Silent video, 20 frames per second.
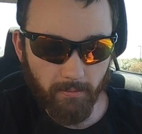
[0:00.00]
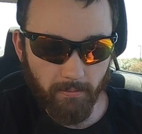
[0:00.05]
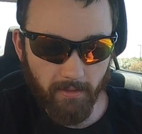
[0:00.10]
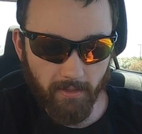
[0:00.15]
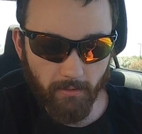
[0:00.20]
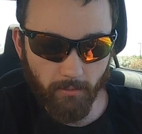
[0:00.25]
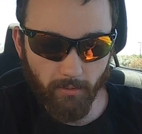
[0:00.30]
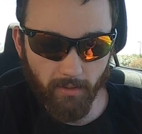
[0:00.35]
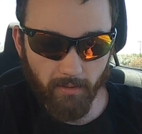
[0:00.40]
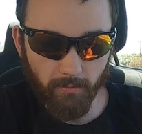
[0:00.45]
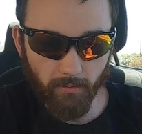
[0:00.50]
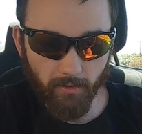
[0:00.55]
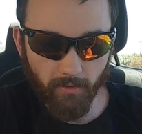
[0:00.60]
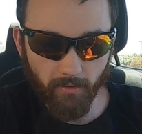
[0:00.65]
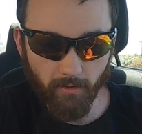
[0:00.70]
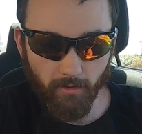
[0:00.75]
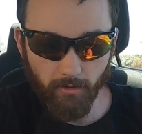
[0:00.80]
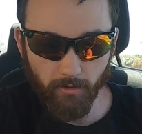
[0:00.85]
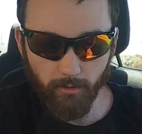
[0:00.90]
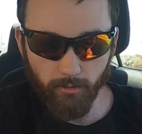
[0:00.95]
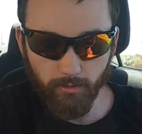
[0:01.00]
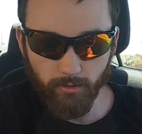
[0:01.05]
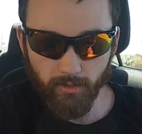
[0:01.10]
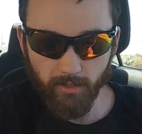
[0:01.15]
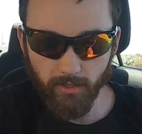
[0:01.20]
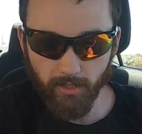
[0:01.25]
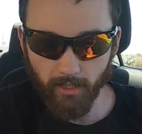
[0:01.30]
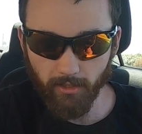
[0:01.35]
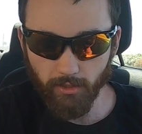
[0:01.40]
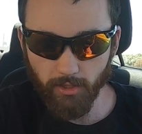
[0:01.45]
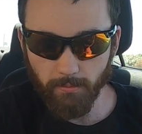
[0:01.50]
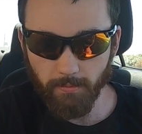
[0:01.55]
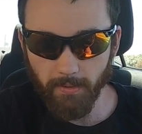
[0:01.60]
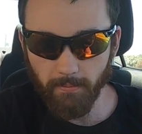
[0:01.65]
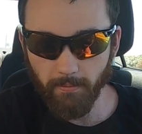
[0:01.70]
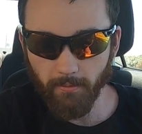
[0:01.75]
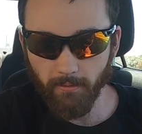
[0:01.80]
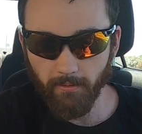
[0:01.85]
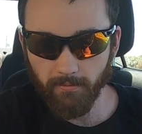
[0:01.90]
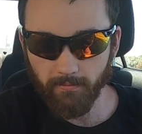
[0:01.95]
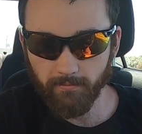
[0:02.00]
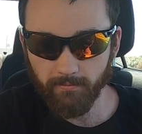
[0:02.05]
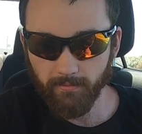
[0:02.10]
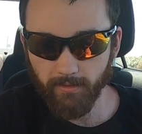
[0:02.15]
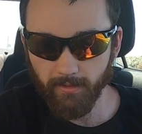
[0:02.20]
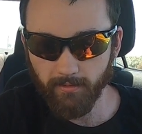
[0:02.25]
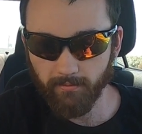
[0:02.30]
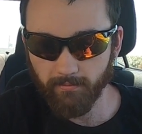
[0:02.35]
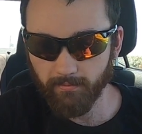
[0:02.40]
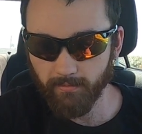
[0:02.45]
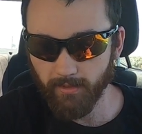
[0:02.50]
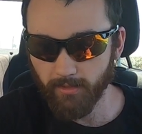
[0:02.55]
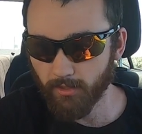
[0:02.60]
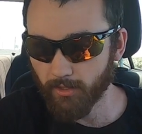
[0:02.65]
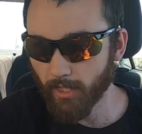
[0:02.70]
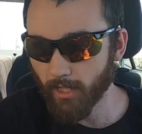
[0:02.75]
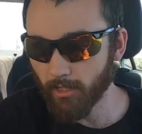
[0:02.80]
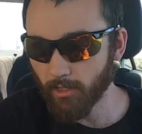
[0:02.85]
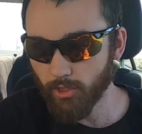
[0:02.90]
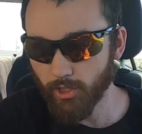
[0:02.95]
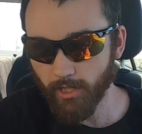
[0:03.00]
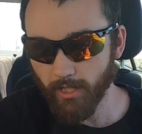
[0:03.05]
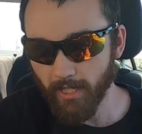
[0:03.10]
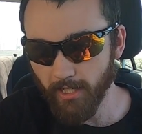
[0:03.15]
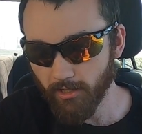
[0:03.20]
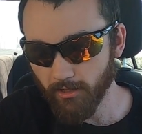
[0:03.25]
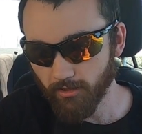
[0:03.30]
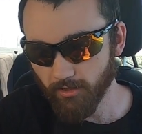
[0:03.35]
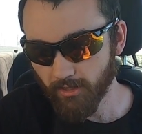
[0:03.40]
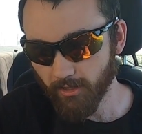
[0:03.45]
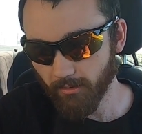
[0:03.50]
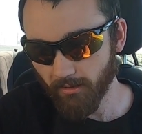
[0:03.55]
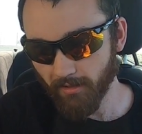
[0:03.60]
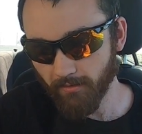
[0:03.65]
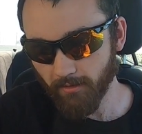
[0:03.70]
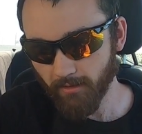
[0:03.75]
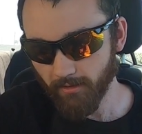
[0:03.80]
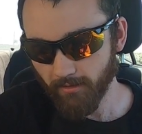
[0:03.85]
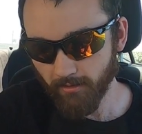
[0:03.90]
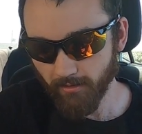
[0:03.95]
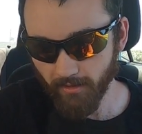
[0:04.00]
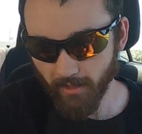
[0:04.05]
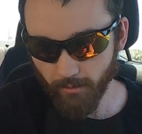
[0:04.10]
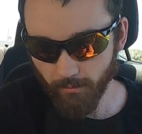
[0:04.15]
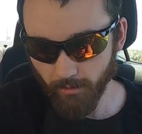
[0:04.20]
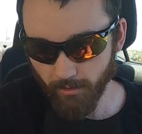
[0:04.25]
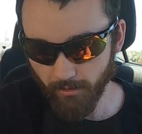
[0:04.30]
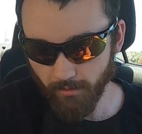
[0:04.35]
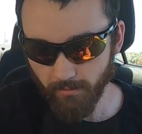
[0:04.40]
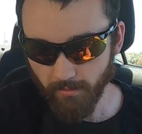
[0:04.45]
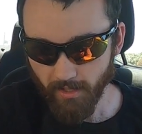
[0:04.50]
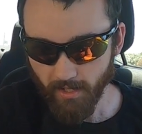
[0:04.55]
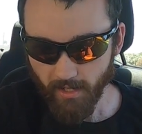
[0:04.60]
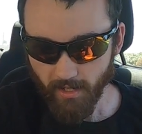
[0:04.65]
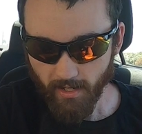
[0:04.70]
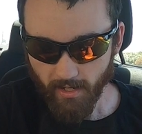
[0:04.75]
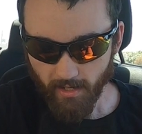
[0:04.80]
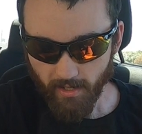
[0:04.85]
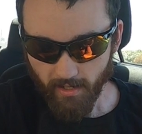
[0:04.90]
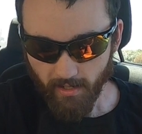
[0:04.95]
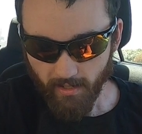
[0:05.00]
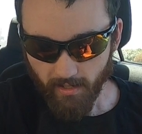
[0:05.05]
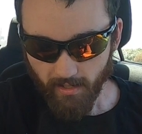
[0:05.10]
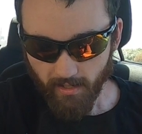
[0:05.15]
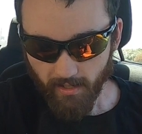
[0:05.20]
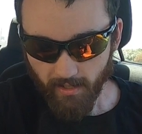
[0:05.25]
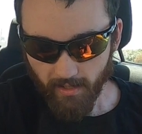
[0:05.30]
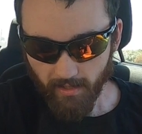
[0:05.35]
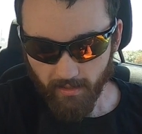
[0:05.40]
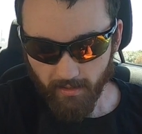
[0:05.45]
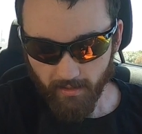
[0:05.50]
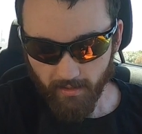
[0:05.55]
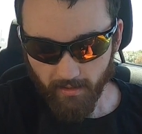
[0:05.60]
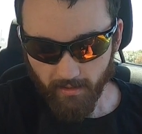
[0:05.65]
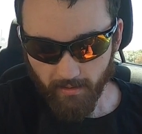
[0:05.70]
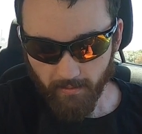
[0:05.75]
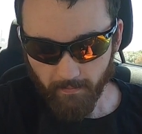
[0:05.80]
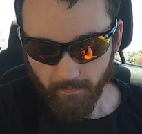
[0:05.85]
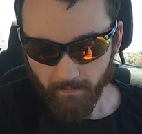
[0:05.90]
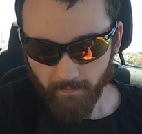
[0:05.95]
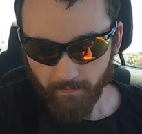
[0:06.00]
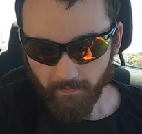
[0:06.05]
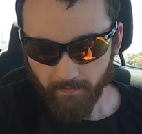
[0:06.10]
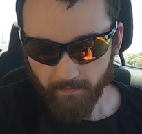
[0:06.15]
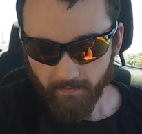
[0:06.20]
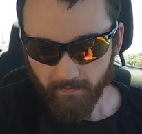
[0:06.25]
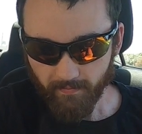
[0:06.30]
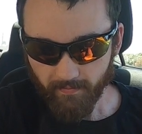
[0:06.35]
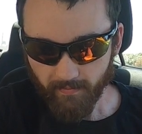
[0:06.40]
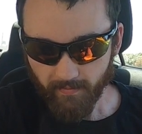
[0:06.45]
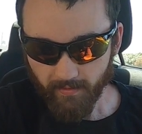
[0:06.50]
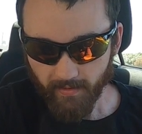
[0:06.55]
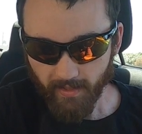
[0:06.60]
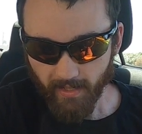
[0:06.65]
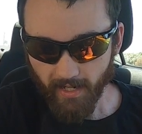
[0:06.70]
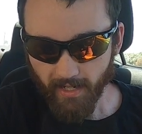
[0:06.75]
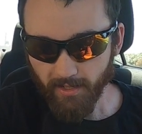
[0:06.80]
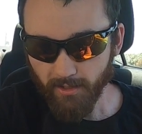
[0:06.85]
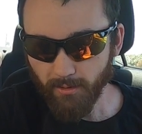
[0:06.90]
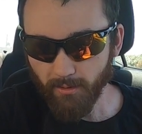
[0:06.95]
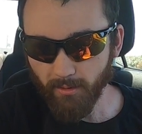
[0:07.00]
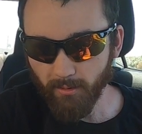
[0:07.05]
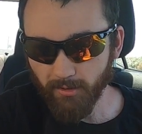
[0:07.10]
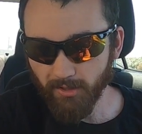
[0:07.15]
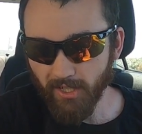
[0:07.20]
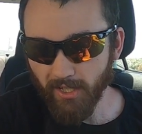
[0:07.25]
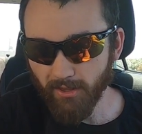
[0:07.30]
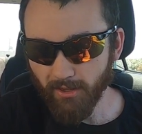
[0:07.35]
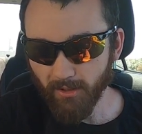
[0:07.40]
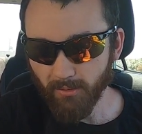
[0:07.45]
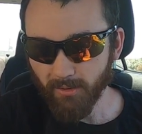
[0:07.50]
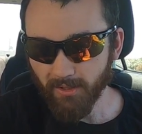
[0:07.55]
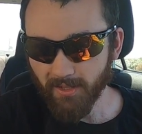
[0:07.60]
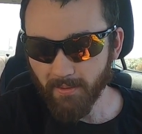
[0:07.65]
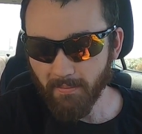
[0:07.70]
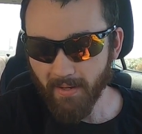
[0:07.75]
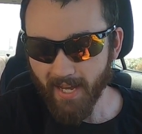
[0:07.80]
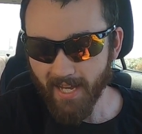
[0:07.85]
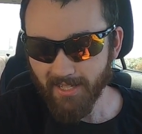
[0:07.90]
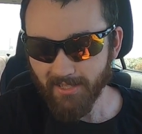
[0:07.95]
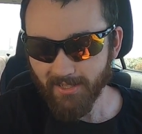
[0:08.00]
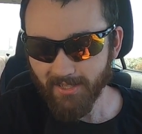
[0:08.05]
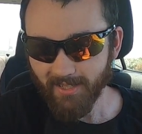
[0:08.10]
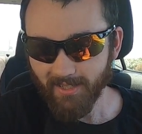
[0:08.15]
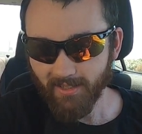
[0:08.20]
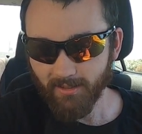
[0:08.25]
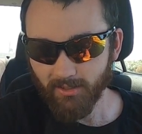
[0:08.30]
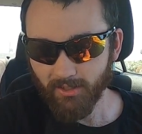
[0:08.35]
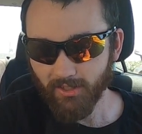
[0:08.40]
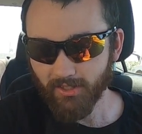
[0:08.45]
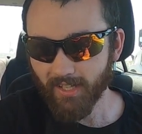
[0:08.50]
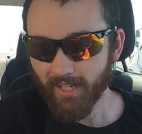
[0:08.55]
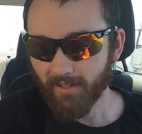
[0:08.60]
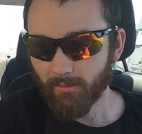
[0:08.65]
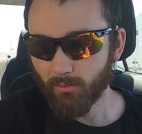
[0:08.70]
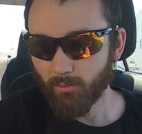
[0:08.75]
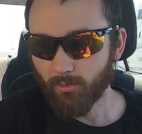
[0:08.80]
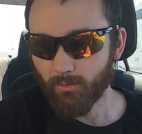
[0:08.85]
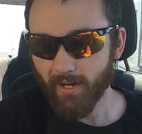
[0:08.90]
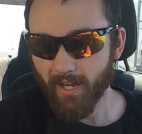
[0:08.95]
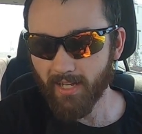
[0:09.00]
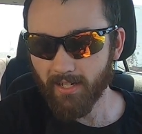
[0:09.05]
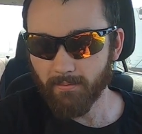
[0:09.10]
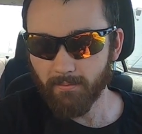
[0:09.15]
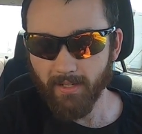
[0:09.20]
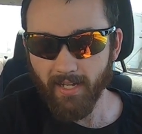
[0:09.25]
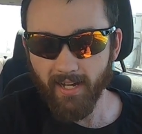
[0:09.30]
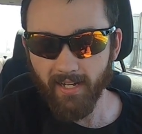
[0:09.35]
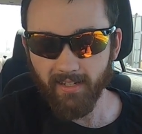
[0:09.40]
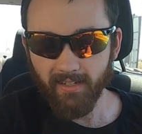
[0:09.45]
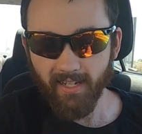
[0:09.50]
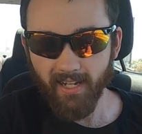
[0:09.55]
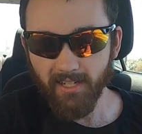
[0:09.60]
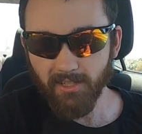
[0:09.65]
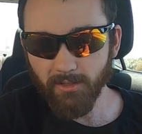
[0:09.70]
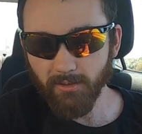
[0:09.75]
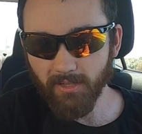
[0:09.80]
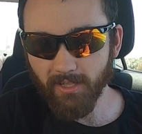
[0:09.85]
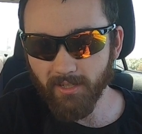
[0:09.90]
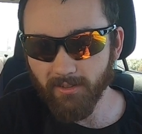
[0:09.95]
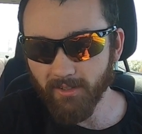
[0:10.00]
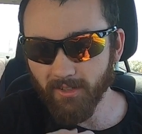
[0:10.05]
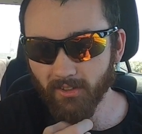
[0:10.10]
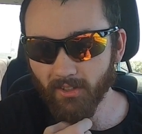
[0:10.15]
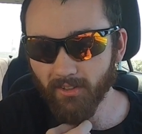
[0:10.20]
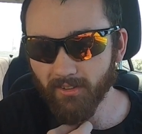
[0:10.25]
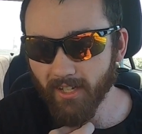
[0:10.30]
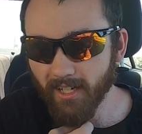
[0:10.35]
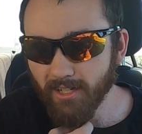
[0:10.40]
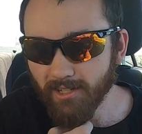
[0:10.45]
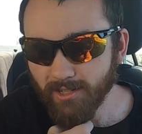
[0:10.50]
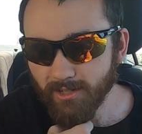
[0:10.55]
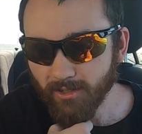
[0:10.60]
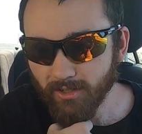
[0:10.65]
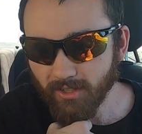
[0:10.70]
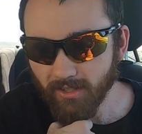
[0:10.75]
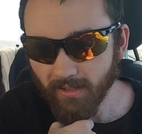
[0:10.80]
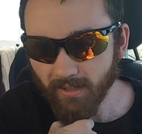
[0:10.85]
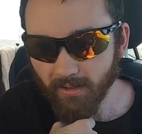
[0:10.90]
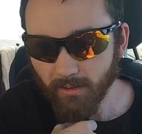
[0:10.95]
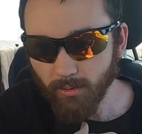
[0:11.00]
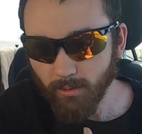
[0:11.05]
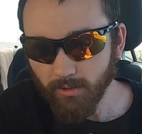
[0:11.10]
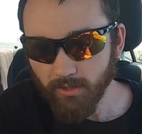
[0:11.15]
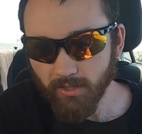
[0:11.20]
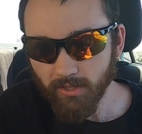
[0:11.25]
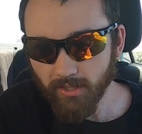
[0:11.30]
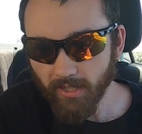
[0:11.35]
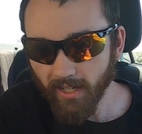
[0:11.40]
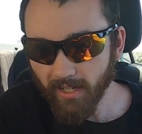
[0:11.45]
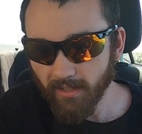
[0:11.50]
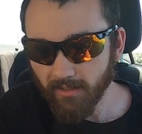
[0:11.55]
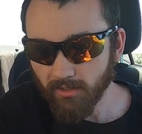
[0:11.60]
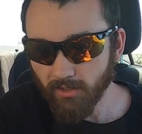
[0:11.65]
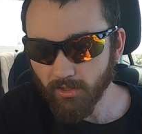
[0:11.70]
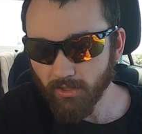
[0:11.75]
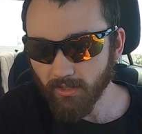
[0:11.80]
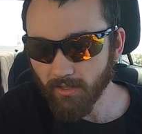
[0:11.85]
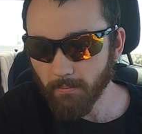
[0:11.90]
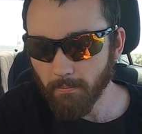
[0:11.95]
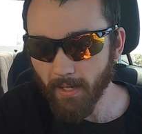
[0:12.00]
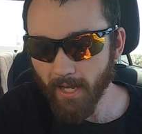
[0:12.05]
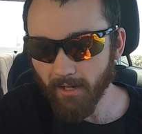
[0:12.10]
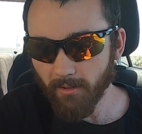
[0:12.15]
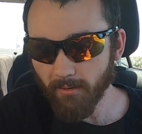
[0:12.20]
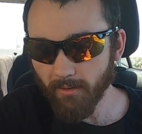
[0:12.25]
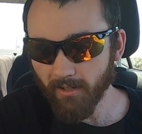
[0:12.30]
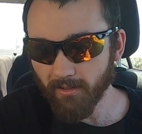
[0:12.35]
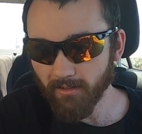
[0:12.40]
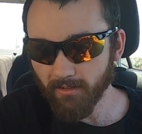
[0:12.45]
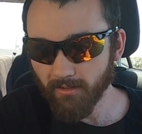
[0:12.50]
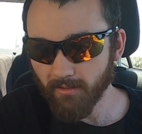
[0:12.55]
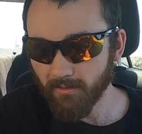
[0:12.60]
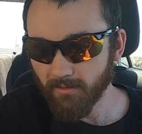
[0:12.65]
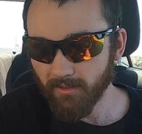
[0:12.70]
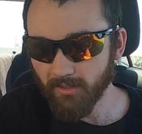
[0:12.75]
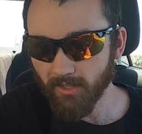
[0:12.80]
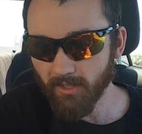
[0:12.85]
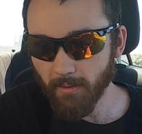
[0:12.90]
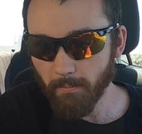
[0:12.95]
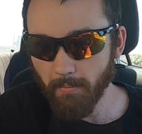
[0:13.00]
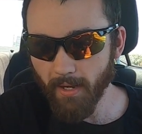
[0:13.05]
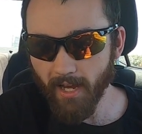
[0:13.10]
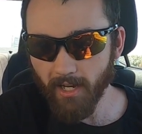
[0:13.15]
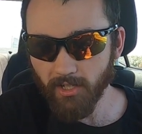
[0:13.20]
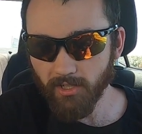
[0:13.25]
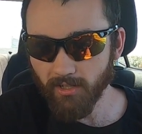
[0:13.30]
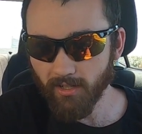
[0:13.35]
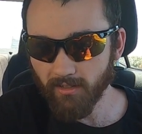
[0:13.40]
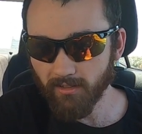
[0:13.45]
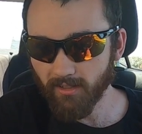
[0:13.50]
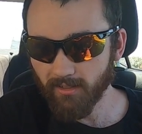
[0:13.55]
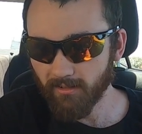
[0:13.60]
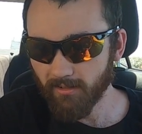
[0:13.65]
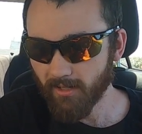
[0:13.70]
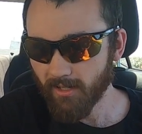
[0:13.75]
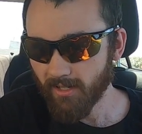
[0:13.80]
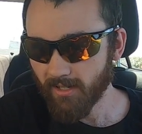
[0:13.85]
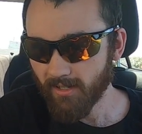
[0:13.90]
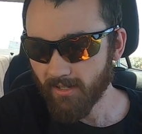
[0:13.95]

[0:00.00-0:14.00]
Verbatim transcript: would be the one where all those intelligent people, the intelligent agency or whatever, they're in that room. And um, I knew it was Ethan with a mask. It was just that random guy. And it had you curious on the edge of your seat, like, who is this guy? He's just in the background. Of the, he's in the back shot. Like,